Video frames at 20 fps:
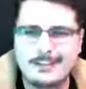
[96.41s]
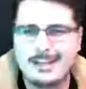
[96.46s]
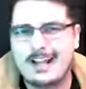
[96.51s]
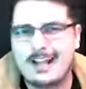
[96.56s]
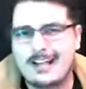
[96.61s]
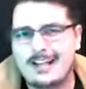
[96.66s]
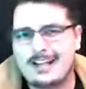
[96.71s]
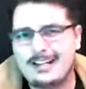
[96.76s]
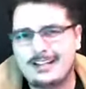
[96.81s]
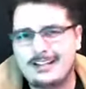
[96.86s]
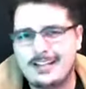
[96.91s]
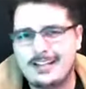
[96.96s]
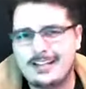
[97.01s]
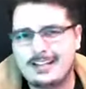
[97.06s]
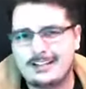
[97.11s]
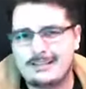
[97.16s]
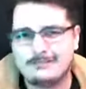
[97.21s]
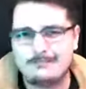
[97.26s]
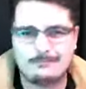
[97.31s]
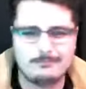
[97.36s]
kind of like
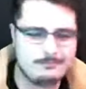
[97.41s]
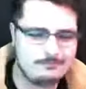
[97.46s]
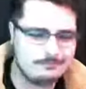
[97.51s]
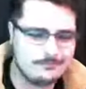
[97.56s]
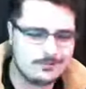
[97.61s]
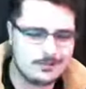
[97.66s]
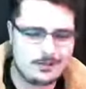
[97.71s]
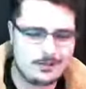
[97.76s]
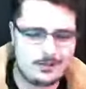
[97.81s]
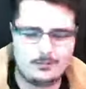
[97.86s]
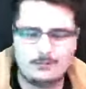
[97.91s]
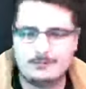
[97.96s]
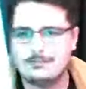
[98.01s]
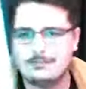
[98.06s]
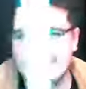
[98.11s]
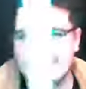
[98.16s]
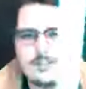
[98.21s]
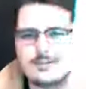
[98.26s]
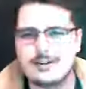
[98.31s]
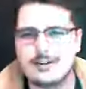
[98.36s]
it. So
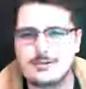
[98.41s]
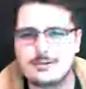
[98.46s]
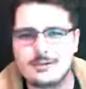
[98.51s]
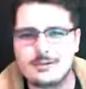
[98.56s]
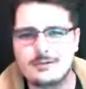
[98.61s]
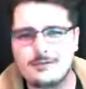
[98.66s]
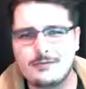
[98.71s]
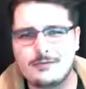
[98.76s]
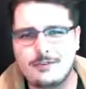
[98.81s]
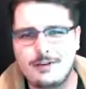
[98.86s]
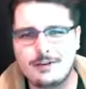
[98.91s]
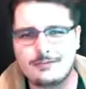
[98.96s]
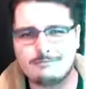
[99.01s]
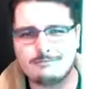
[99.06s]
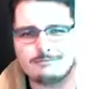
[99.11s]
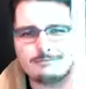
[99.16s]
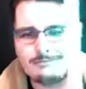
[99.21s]
let's start with something fun.